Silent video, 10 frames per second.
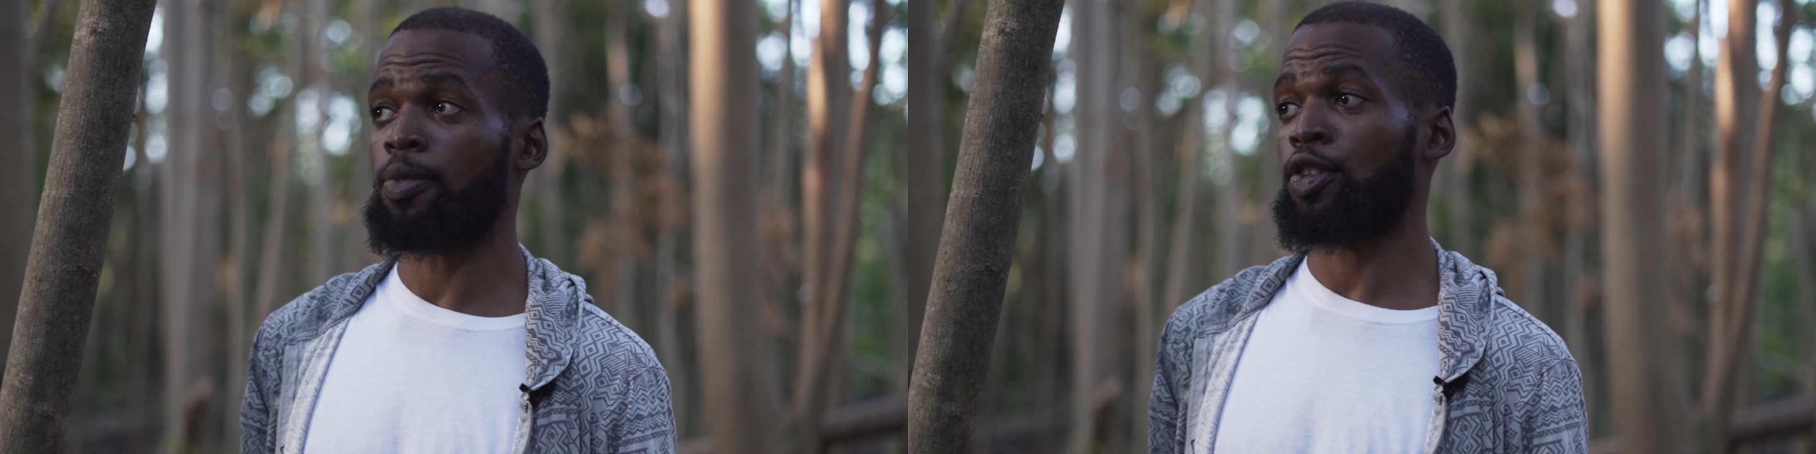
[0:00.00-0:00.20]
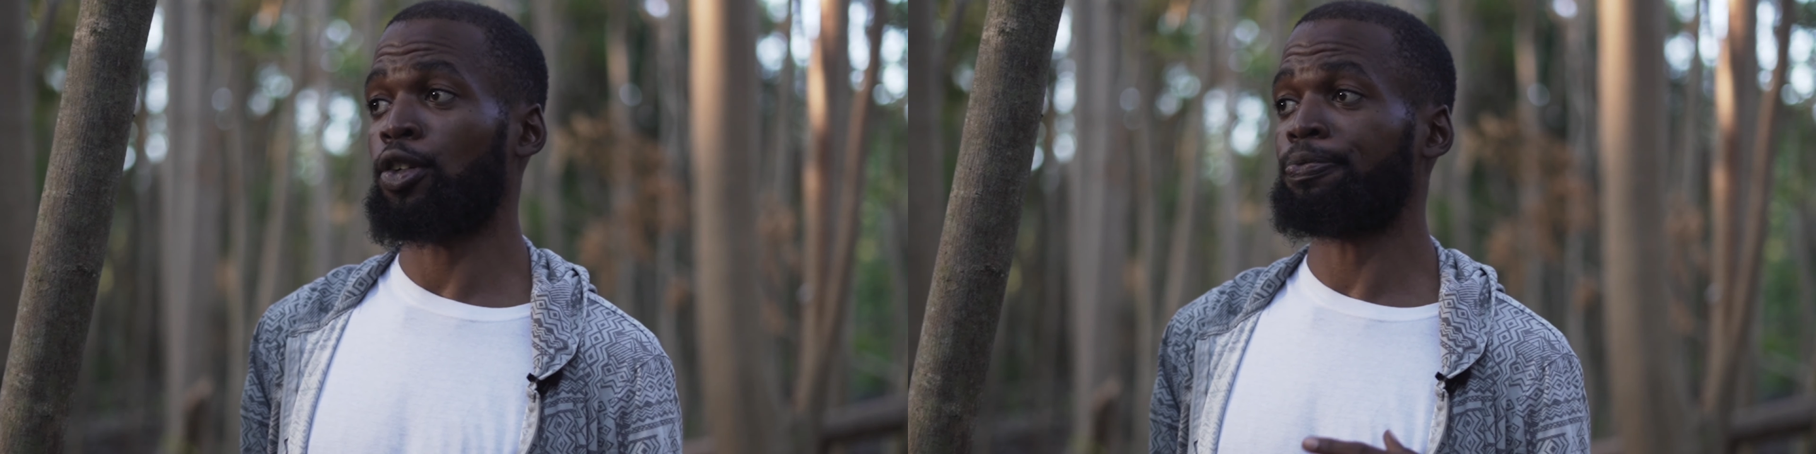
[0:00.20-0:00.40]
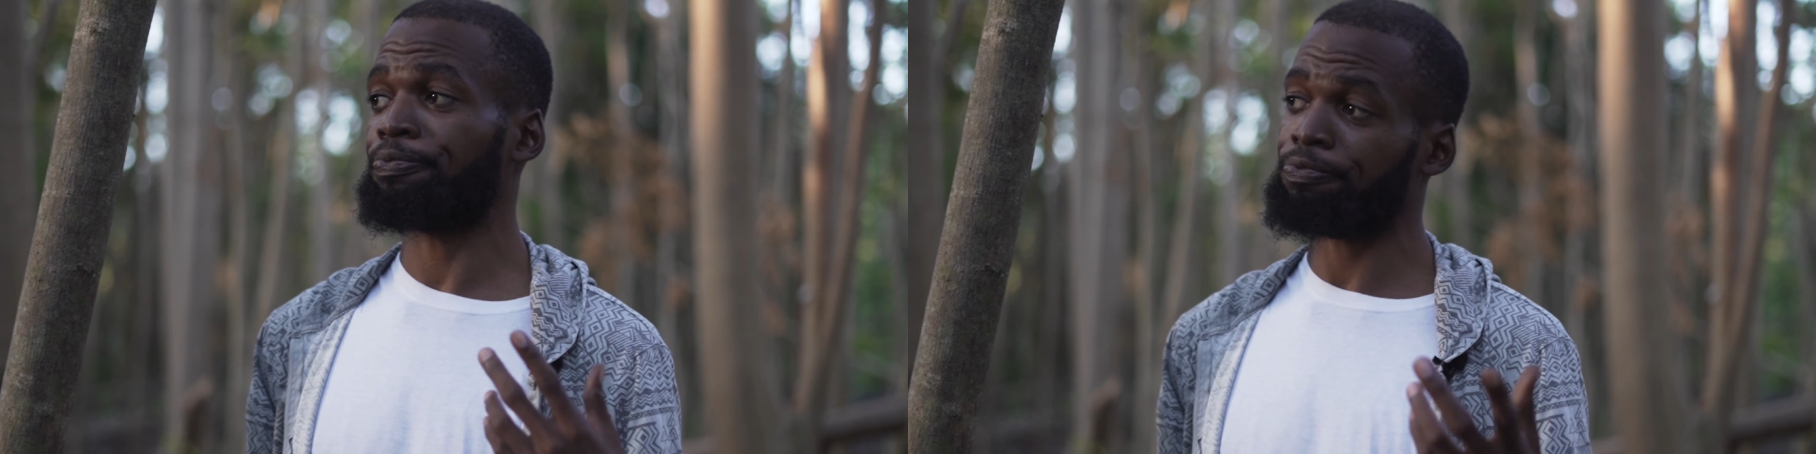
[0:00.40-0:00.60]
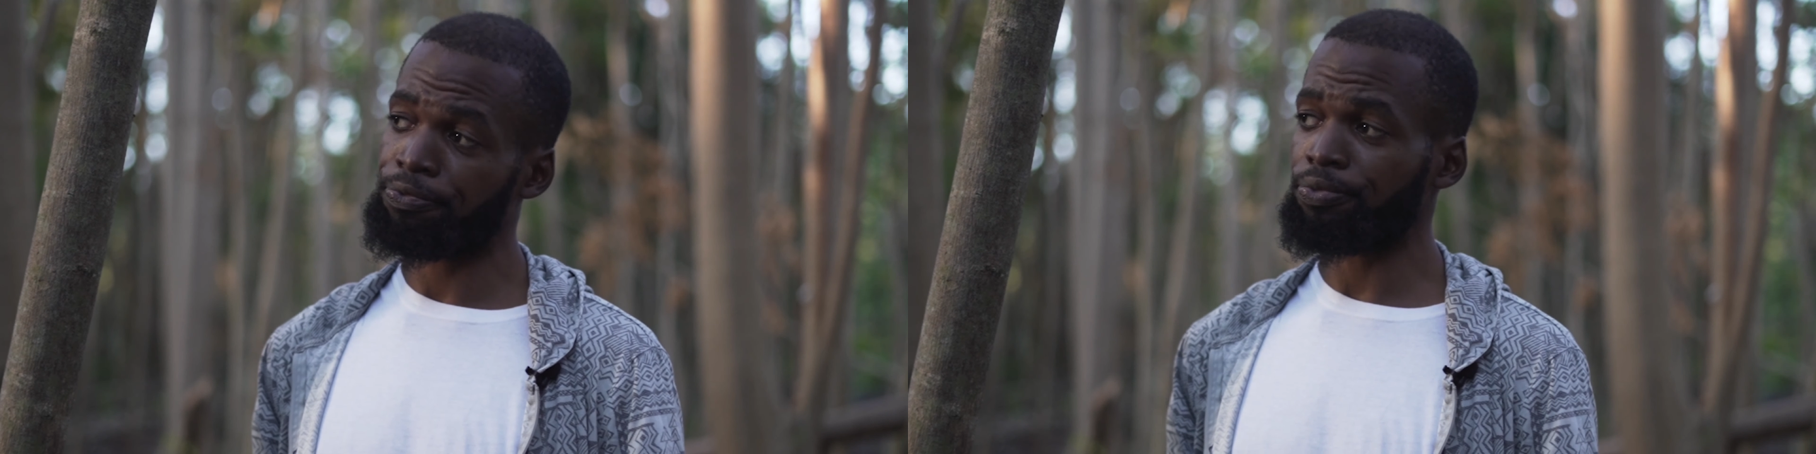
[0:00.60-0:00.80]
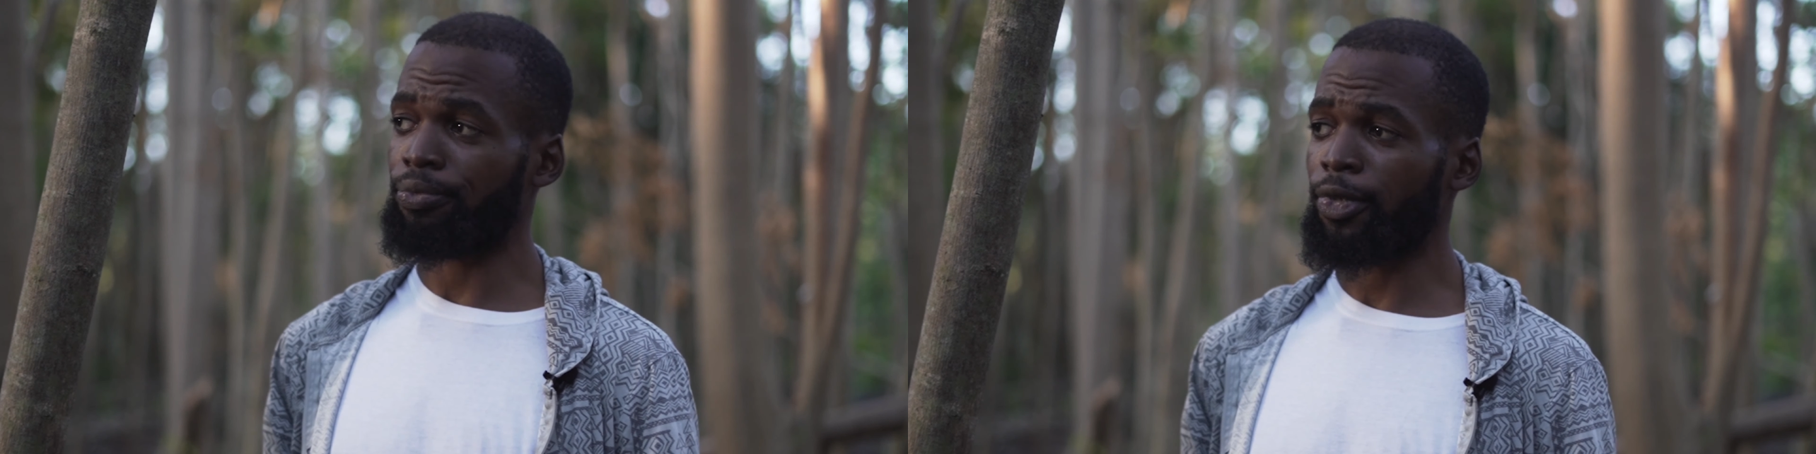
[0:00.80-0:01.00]
So
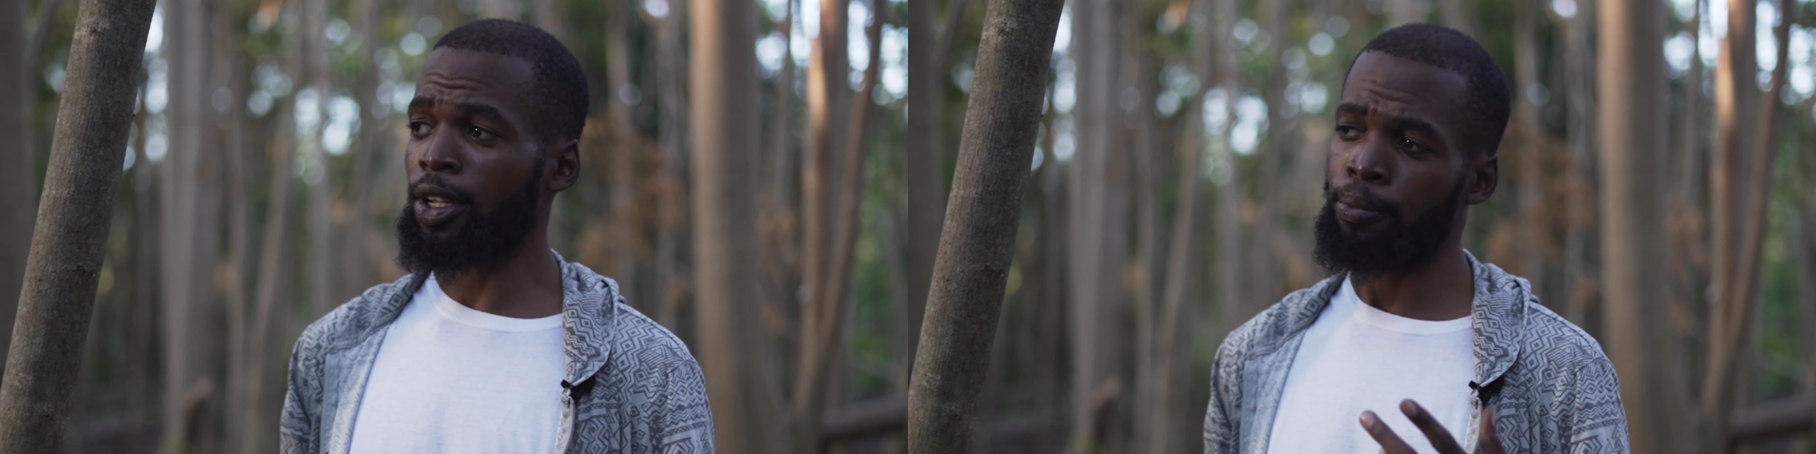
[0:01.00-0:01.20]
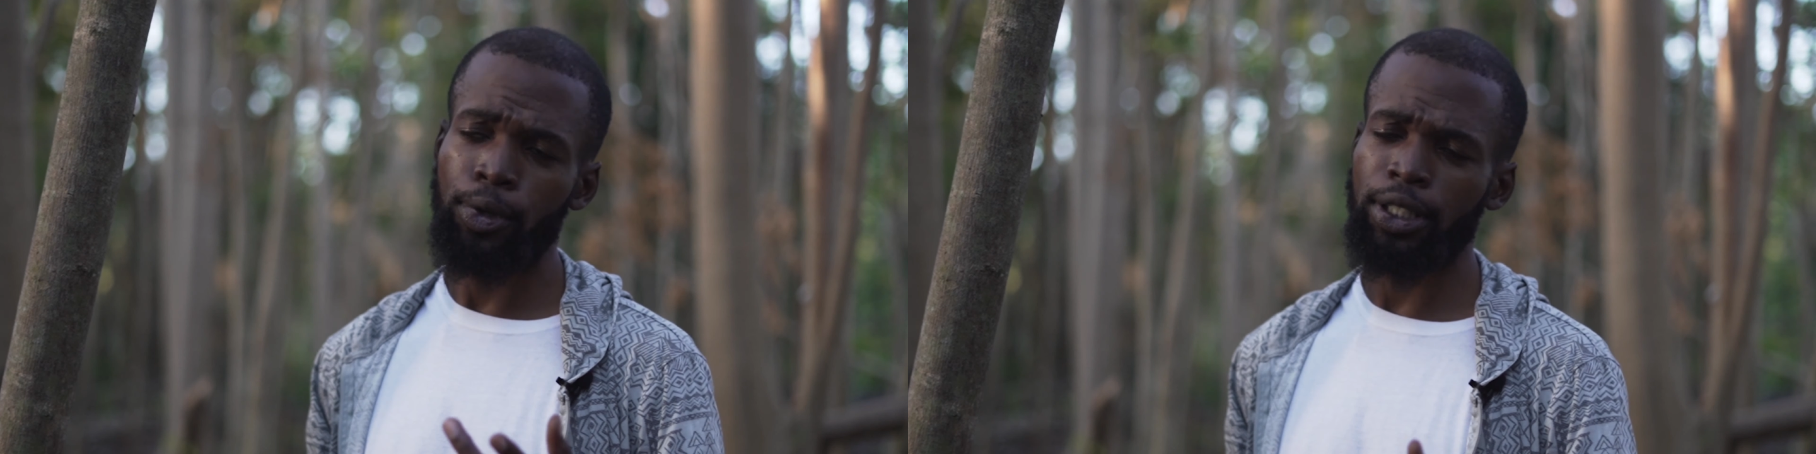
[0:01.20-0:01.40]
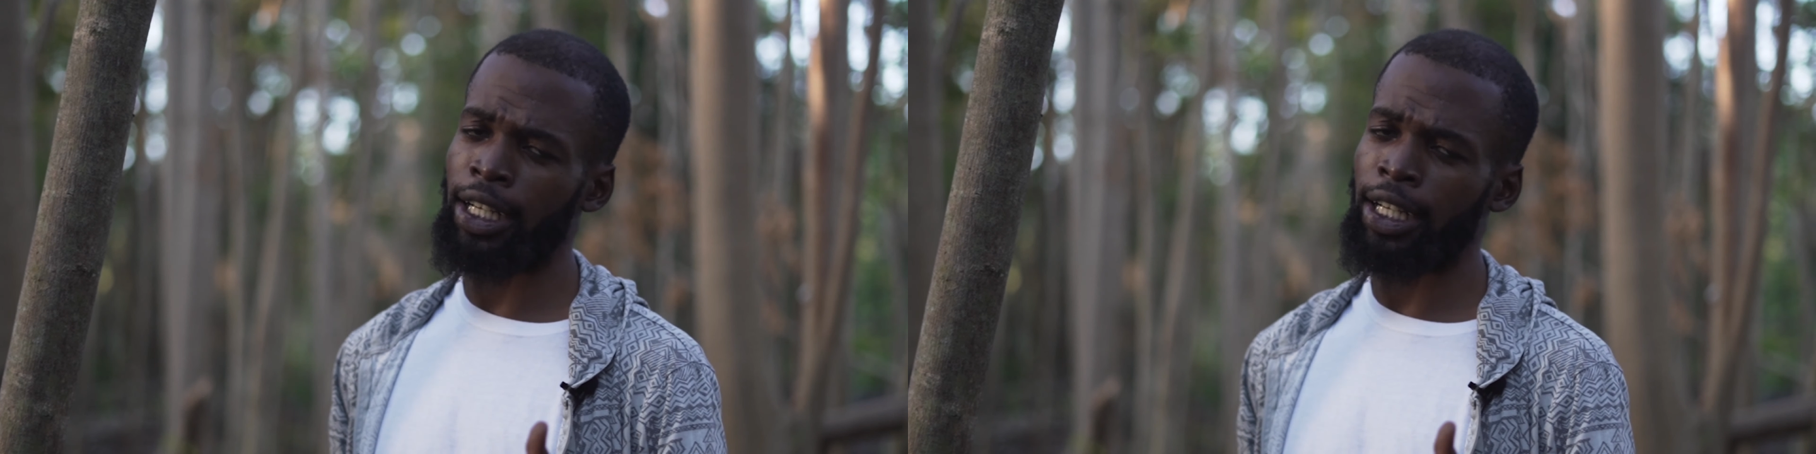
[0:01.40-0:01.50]
but